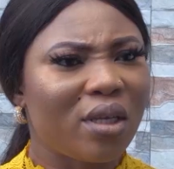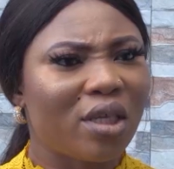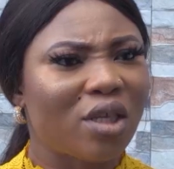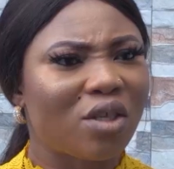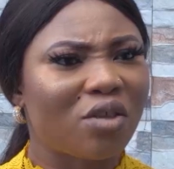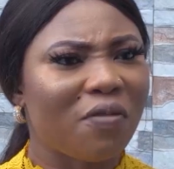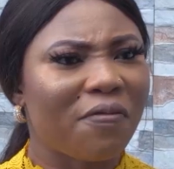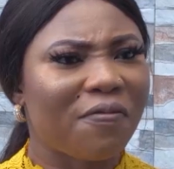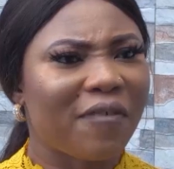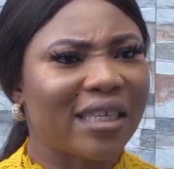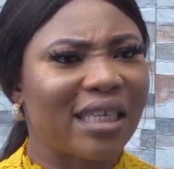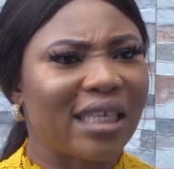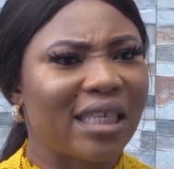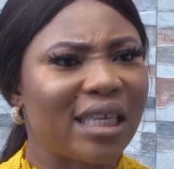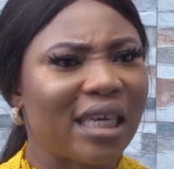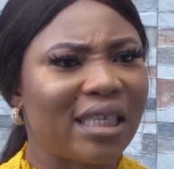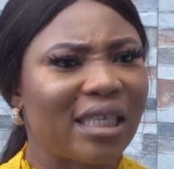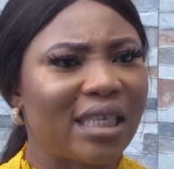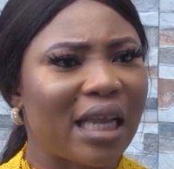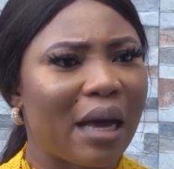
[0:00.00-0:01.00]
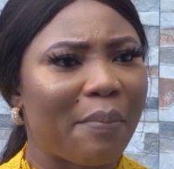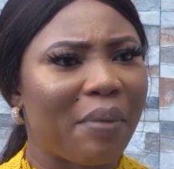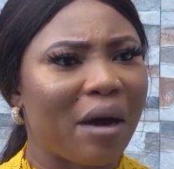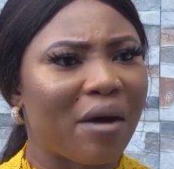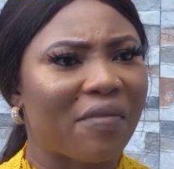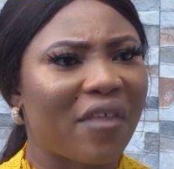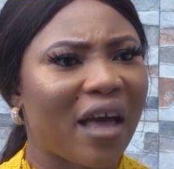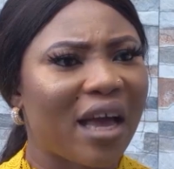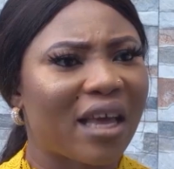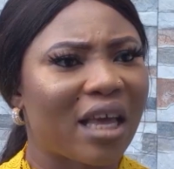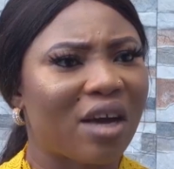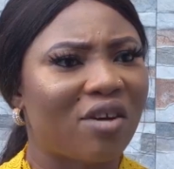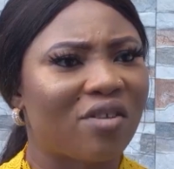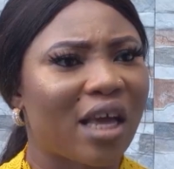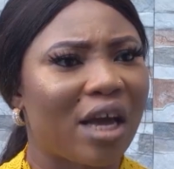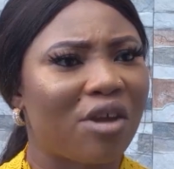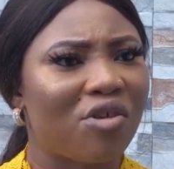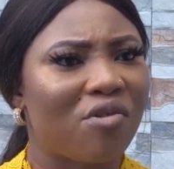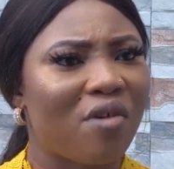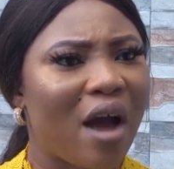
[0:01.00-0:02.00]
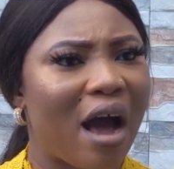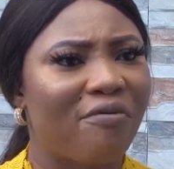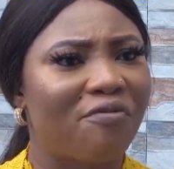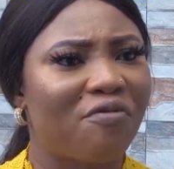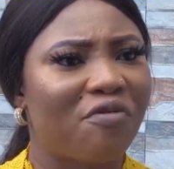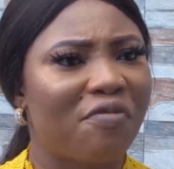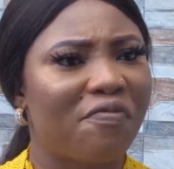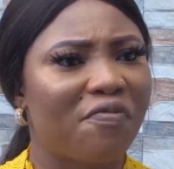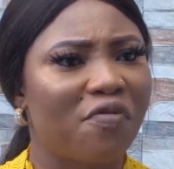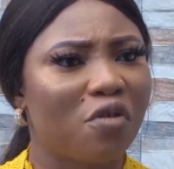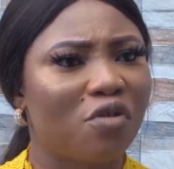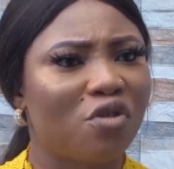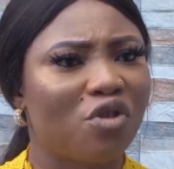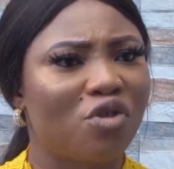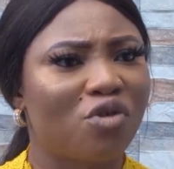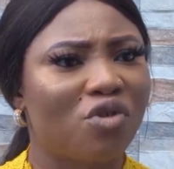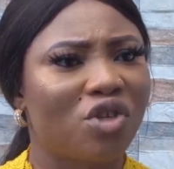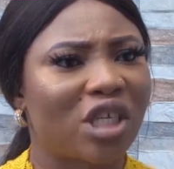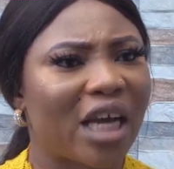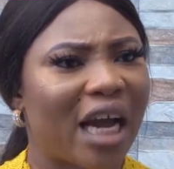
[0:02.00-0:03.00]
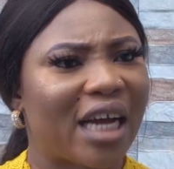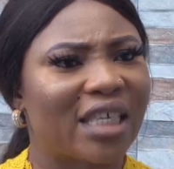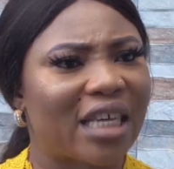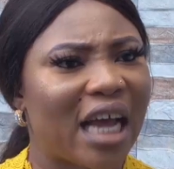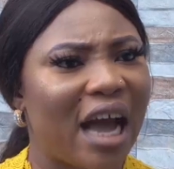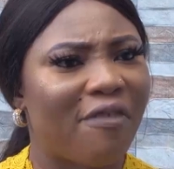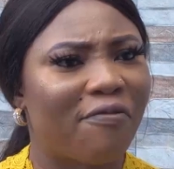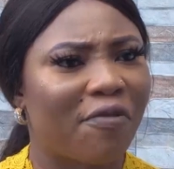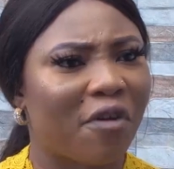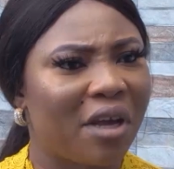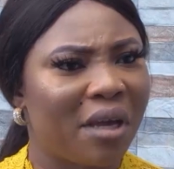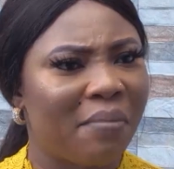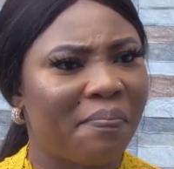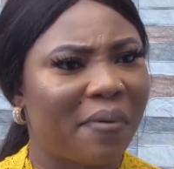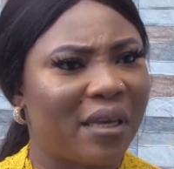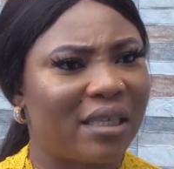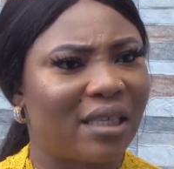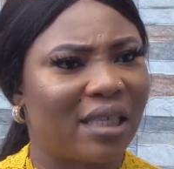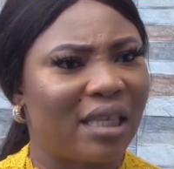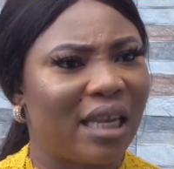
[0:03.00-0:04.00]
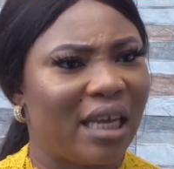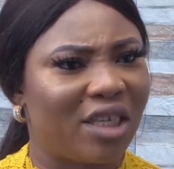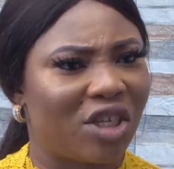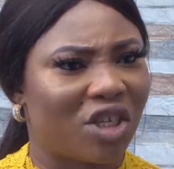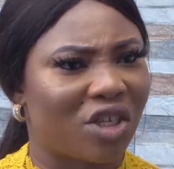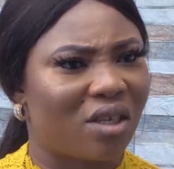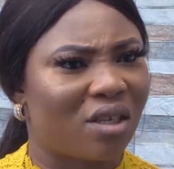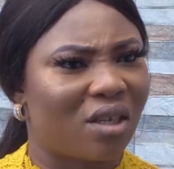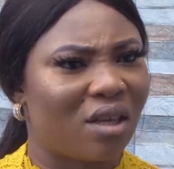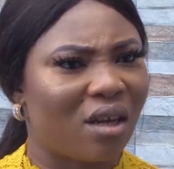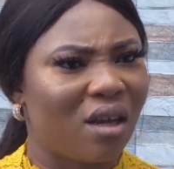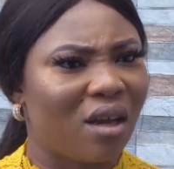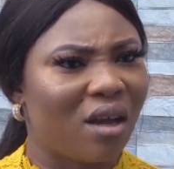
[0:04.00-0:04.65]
What is so fascinating about that girl that you have refused to charge her for impersonation?